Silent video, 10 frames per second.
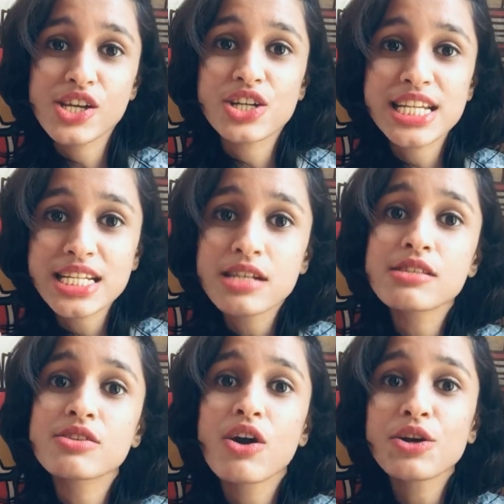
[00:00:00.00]
your data
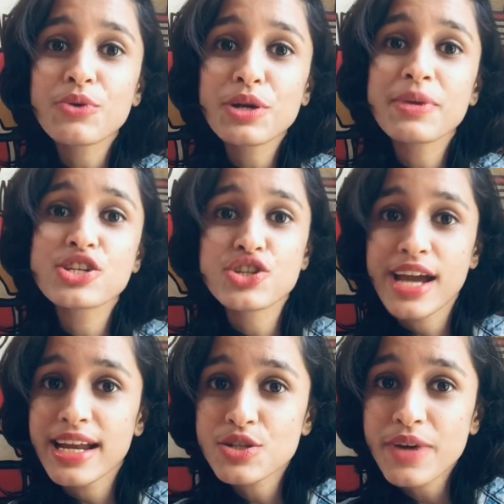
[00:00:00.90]
is not going to be
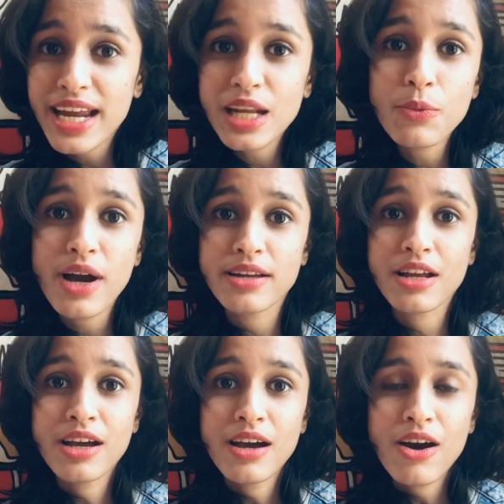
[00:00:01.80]
shared to anyone,